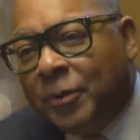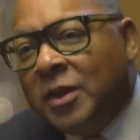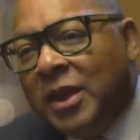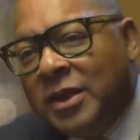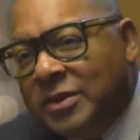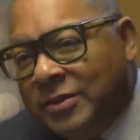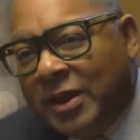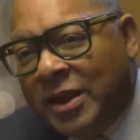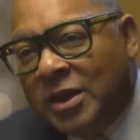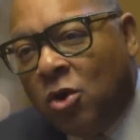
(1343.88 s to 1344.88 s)
In any
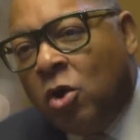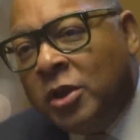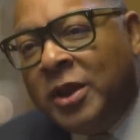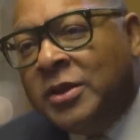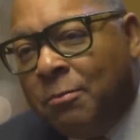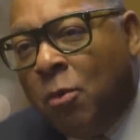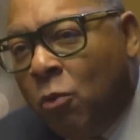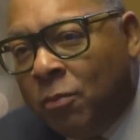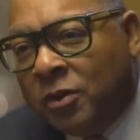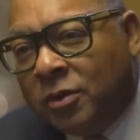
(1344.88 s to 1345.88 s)
day or in any
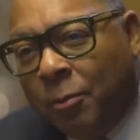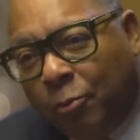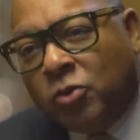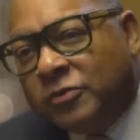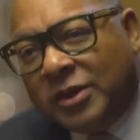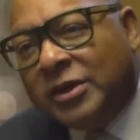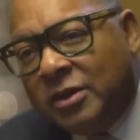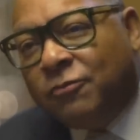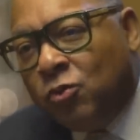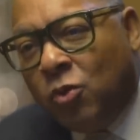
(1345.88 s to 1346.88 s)
moment, a person can
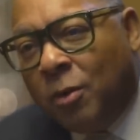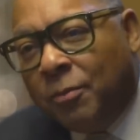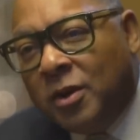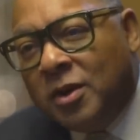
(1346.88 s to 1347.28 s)
lift you up